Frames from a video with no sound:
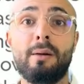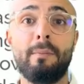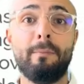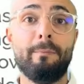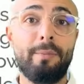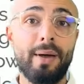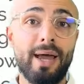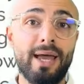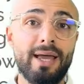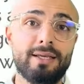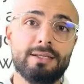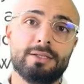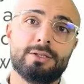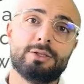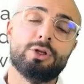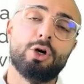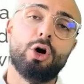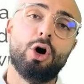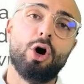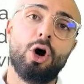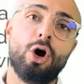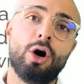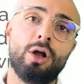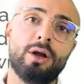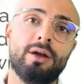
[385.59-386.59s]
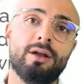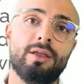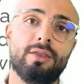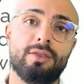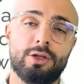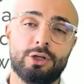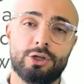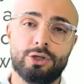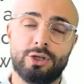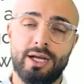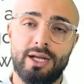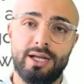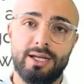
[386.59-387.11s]
based on the
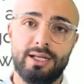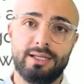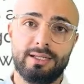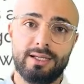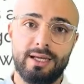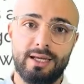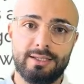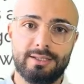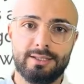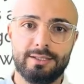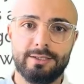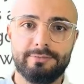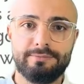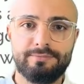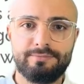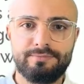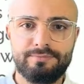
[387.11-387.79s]
training data.